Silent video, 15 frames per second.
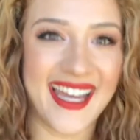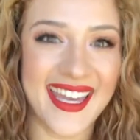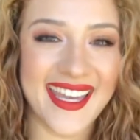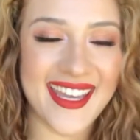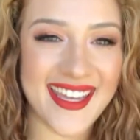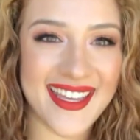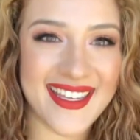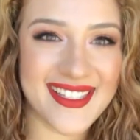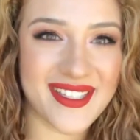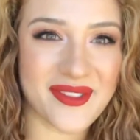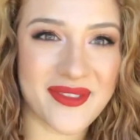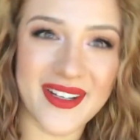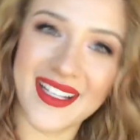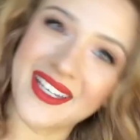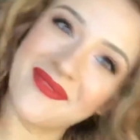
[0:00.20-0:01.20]
Hi guys, so
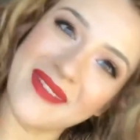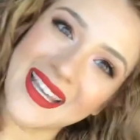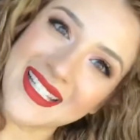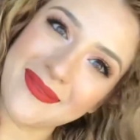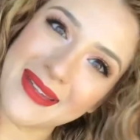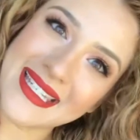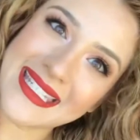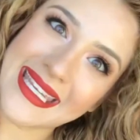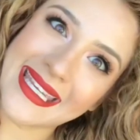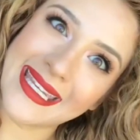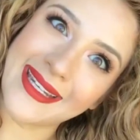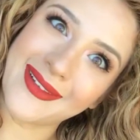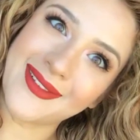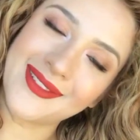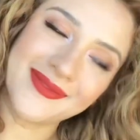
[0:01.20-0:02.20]
welcome back to my
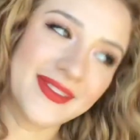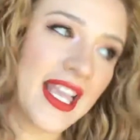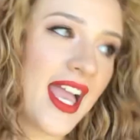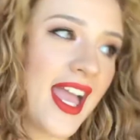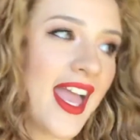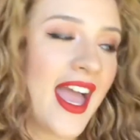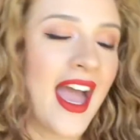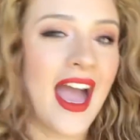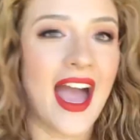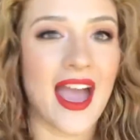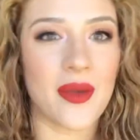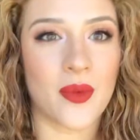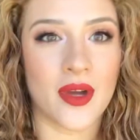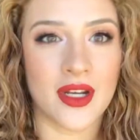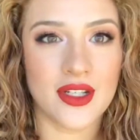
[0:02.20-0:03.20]
channel. I
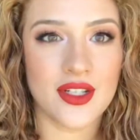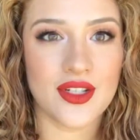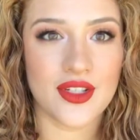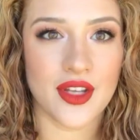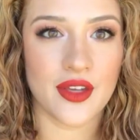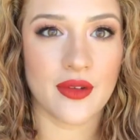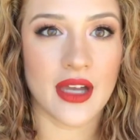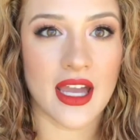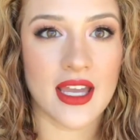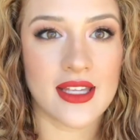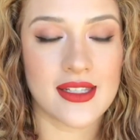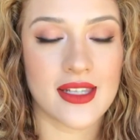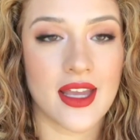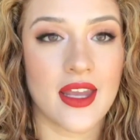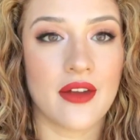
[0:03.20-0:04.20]
wanted to show you
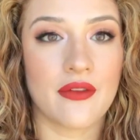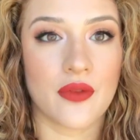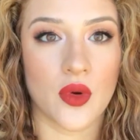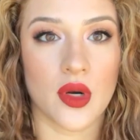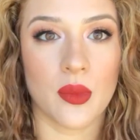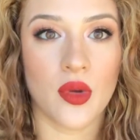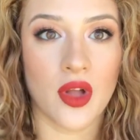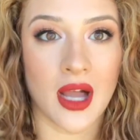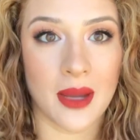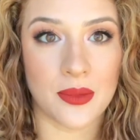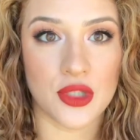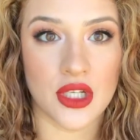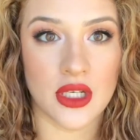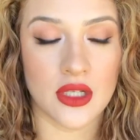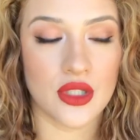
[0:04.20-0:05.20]
guys an affordable
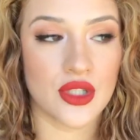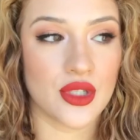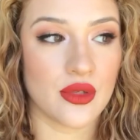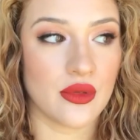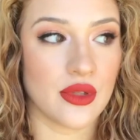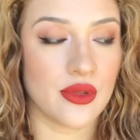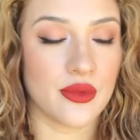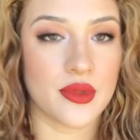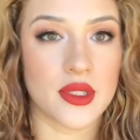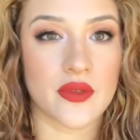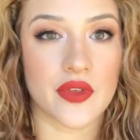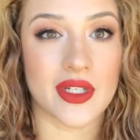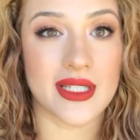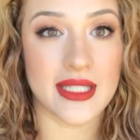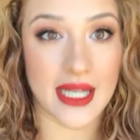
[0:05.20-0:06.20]
option to use
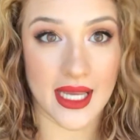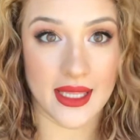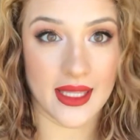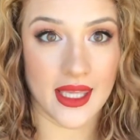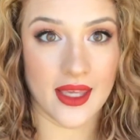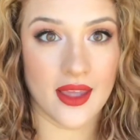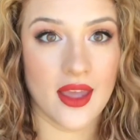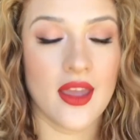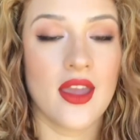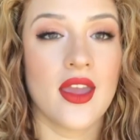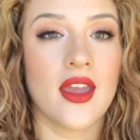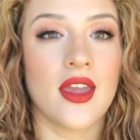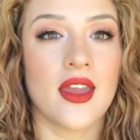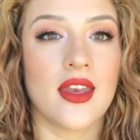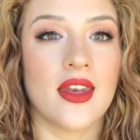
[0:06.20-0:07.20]
for styling.
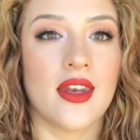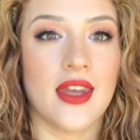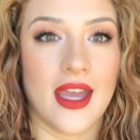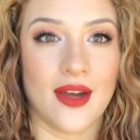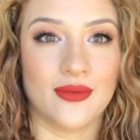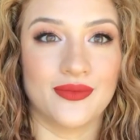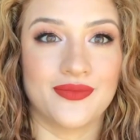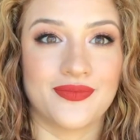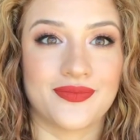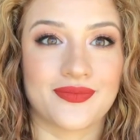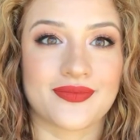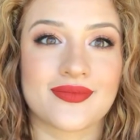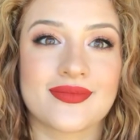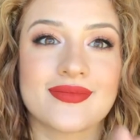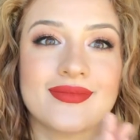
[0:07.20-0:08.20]
Now,
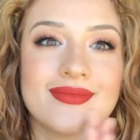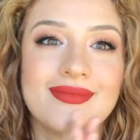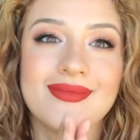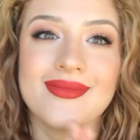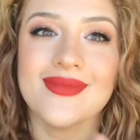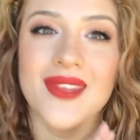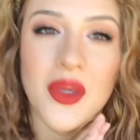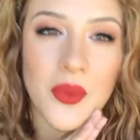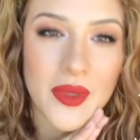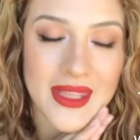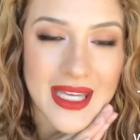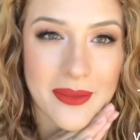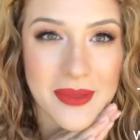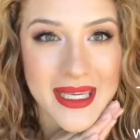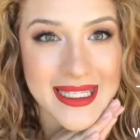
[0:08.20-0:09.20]
with
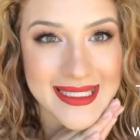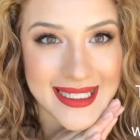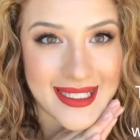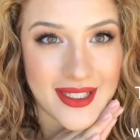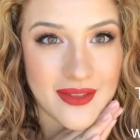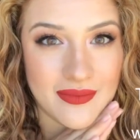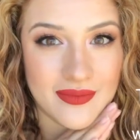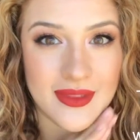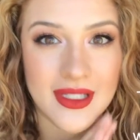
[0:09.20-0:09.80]
that being said,